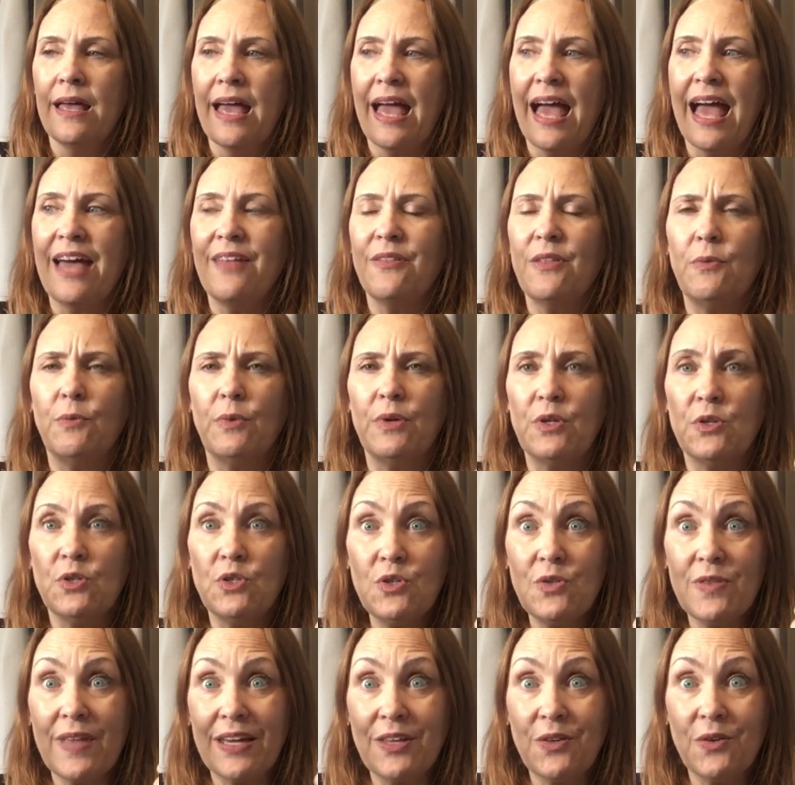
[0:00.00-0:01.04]
And then when you do
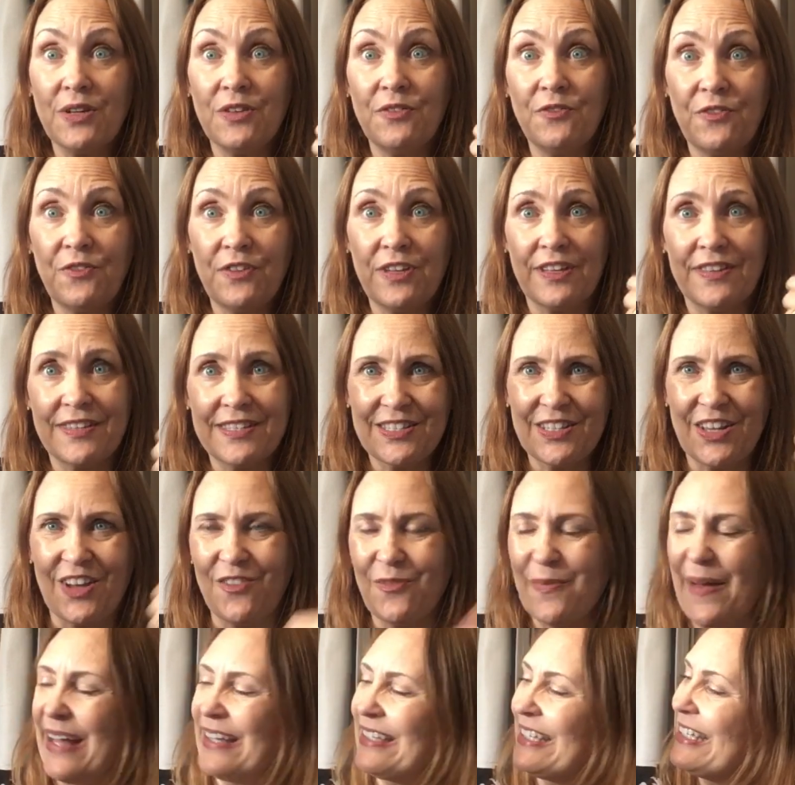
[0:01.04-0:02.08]
that, you can feel the soft
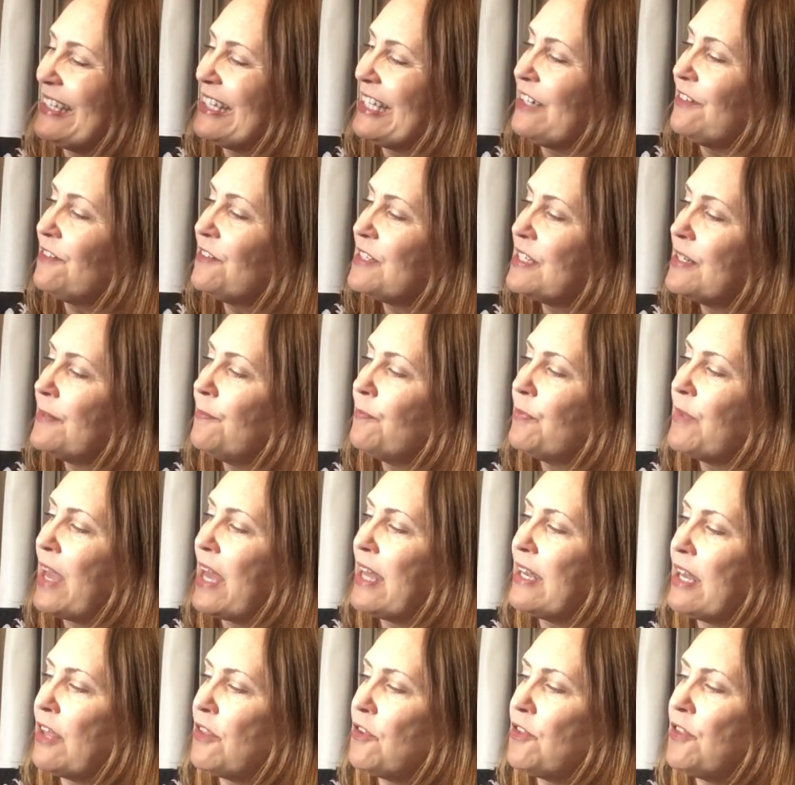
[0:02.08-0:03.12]
palate lift.
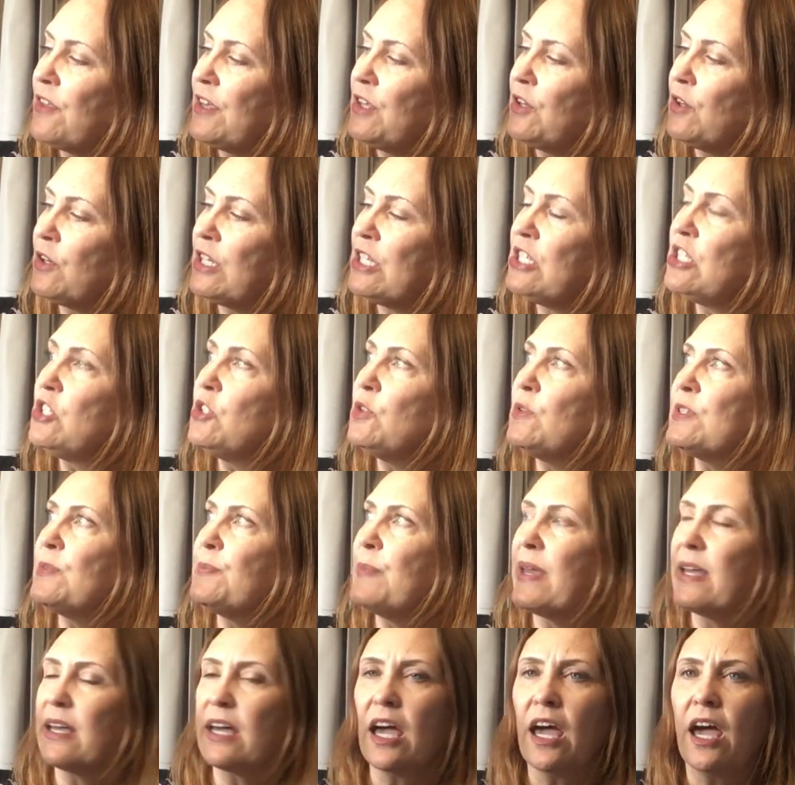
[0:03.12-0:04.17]
Another thing you can do is
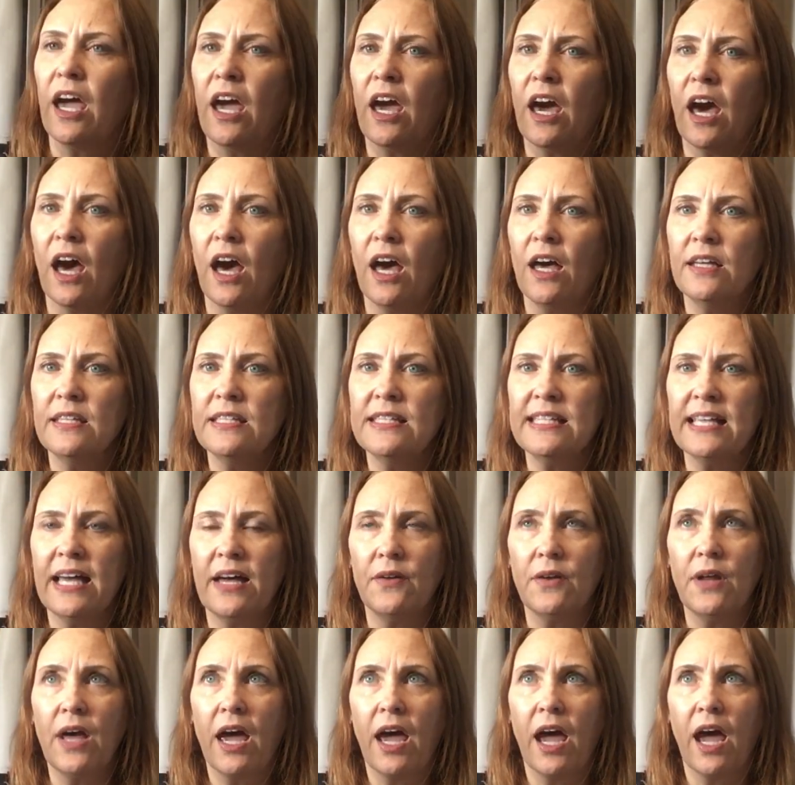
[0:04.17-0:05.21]
make a g sound,
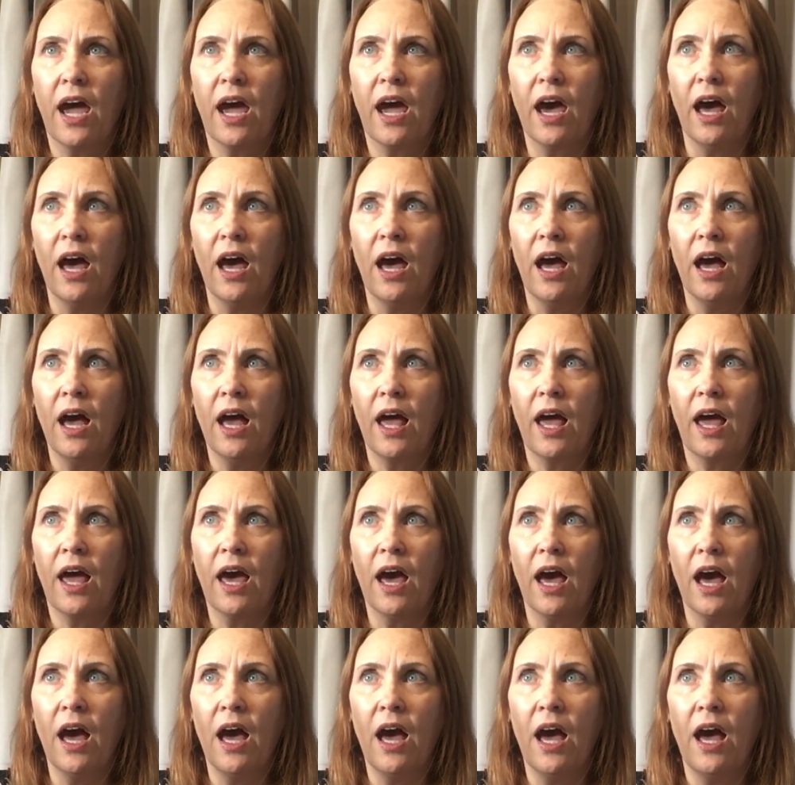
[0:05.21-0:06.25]
g, g,
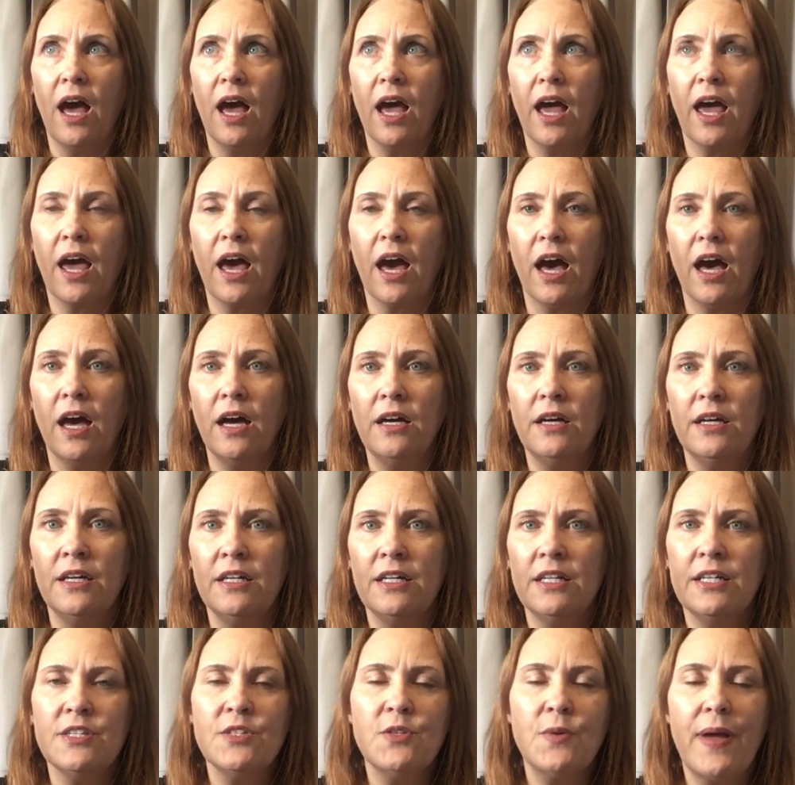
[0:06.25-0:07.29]
g.
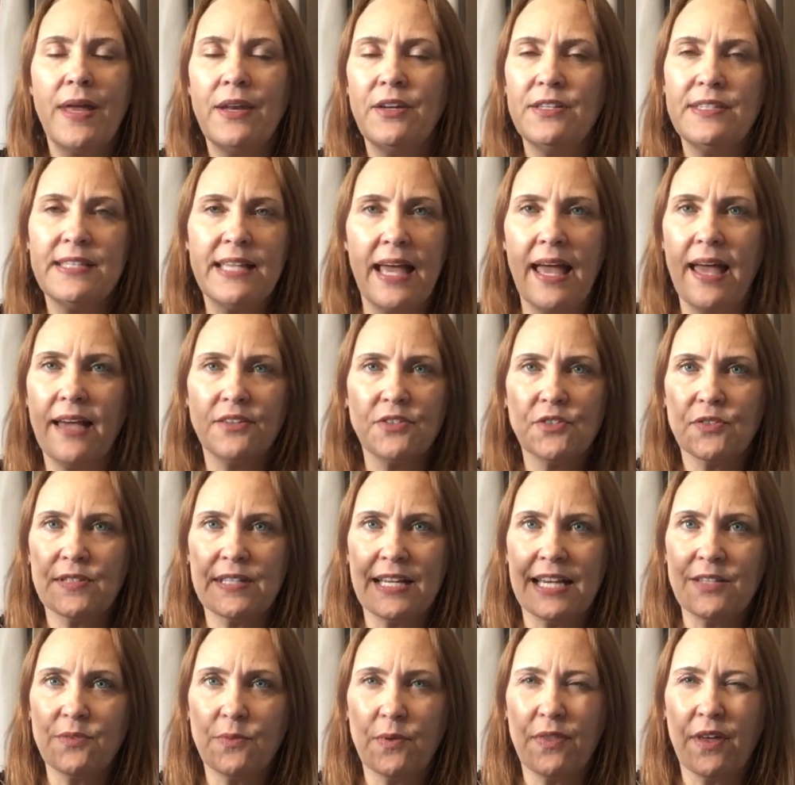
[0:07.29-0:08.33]
So any
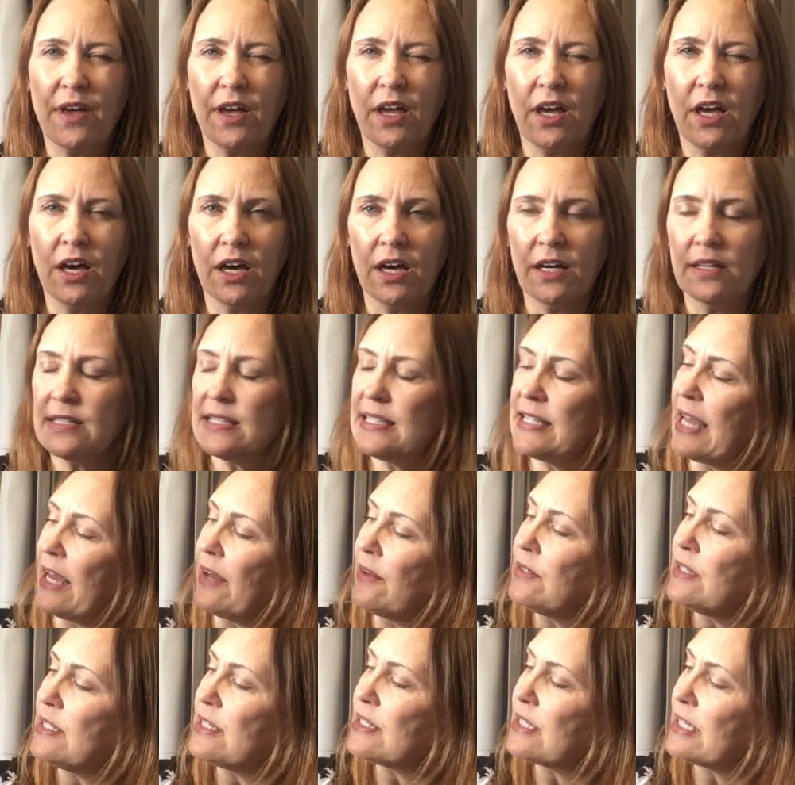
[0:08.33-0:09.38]
exercise with a g sound
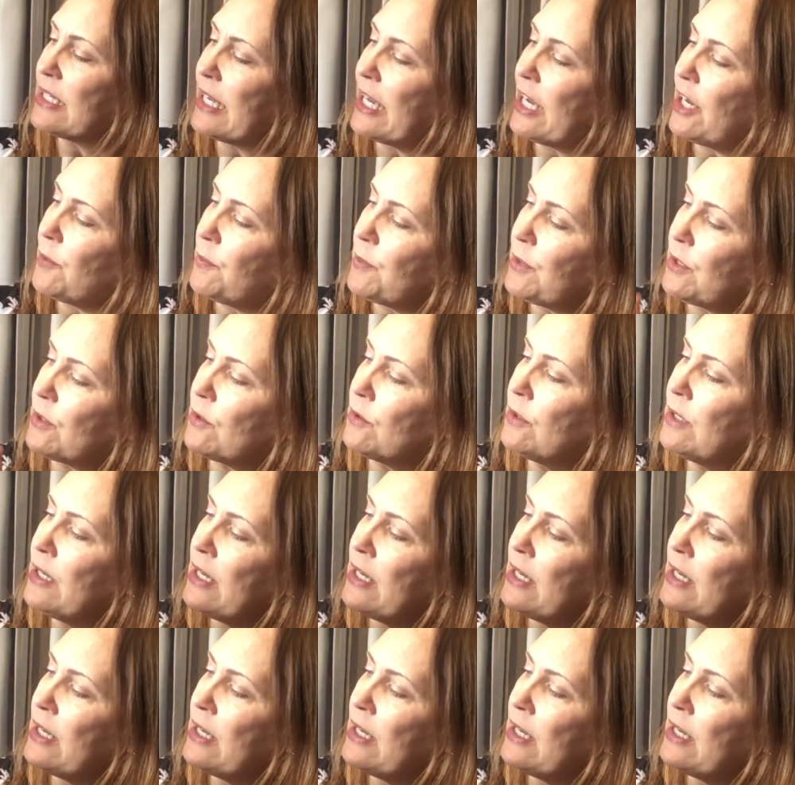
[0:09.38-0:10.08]
is going to help you